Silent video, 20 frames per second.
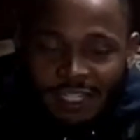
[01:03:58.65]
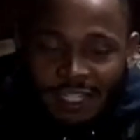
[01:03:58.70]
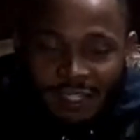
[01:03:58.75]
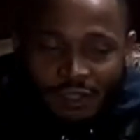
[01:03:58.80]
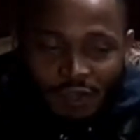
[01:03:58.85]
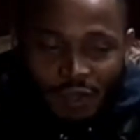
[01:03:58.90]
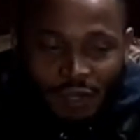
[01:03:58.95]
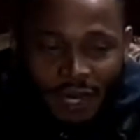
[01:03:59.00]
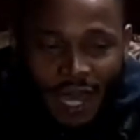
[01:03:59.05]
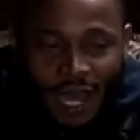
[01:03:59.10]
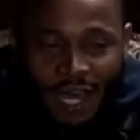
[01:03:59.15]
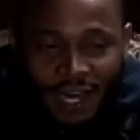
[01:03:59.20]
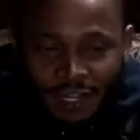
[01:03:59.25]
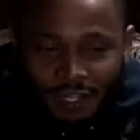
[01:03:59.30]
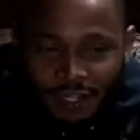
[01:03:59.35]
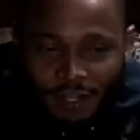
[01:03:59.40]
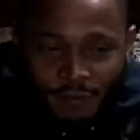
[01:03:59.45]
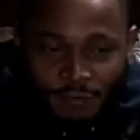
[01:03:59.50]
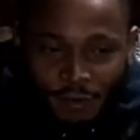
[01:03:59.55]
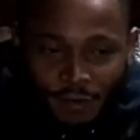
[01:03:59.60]
There's a lot of
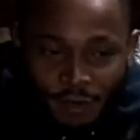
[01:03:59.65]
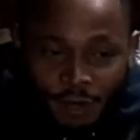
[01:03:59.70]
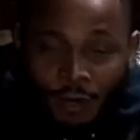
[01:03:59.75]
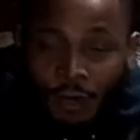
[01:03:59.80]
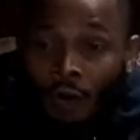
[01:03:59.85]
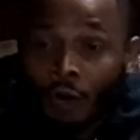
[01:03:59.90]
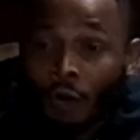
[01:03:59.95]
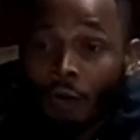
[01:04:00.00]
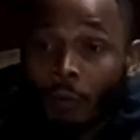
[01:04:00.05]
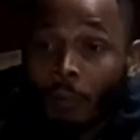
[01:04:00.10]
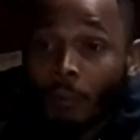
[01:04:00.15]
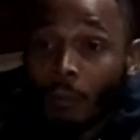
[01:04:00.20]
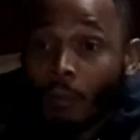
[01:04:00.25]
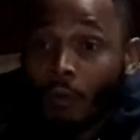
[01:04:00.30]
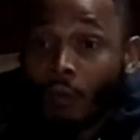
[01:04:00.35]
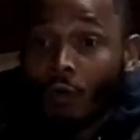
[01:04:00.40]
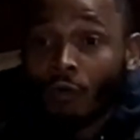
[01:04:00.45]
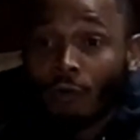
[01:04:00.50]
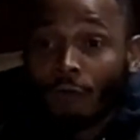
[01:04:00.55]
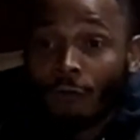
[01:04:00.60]
different
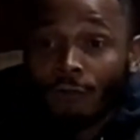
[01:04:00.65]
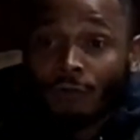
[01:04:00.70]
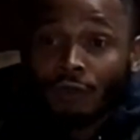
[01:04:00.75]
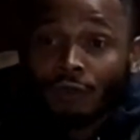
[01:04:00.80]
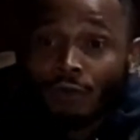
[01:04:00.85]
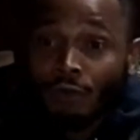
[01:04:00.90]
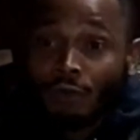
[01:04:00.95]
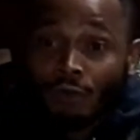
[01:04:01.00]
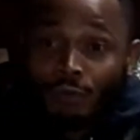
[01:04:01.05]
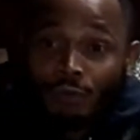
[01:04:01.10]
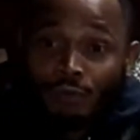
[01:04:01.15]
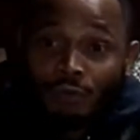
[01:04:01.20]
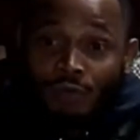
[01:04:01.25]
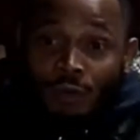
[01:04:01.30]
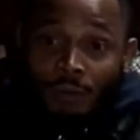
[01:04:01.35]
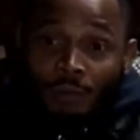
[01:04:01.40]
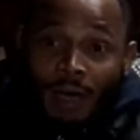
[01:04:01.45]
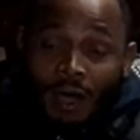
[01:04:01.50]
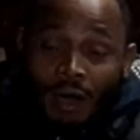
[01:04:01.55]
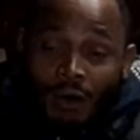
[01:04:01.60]
moral views
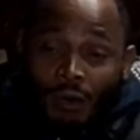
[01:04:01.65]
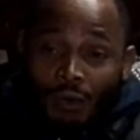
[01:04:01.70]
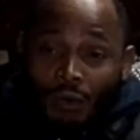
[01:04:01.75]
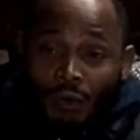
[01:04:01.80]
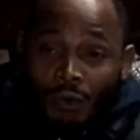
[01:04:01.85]
about